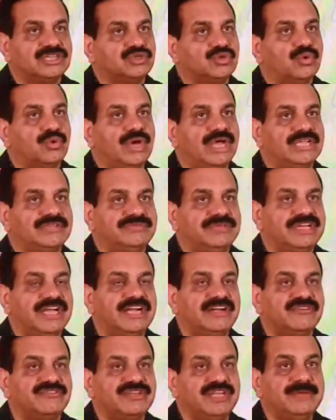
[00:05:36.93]
So as we
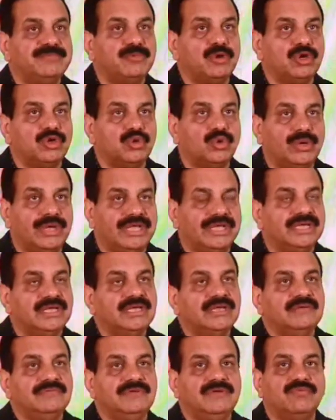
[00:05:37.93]
kind of keep on going,
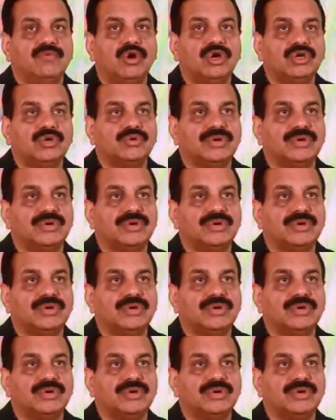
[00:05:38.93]
we want